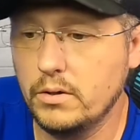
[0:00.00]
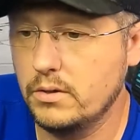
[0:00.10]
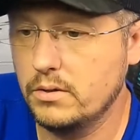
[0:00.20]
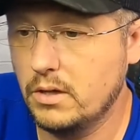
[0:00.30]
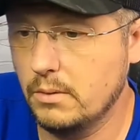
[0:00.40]

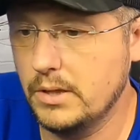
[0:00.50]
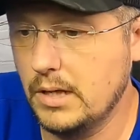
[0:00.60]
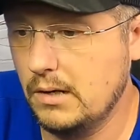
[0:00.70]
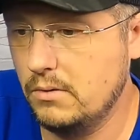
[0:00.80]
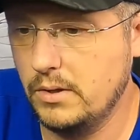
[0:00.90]
coming
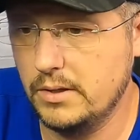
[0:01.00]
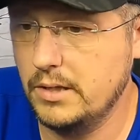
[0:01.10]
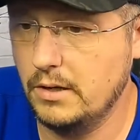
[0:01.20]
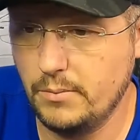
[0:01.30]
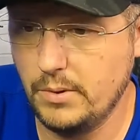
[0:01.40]
out that have
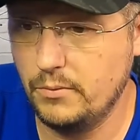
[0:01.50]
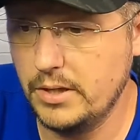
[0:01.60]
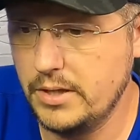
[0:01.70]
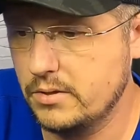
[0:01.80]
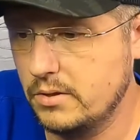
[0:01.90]
been
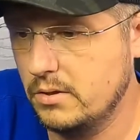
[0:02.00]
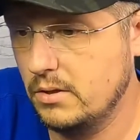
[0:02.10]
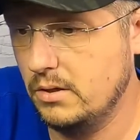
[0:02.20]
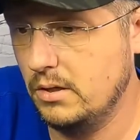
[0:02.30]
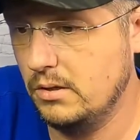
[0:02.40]
released
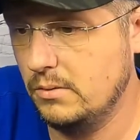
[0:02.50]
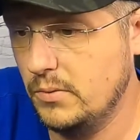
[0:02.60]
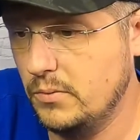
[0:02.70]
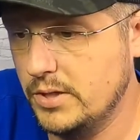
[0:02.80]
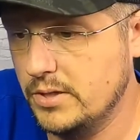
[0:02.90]
in the
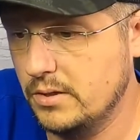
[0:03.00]
recent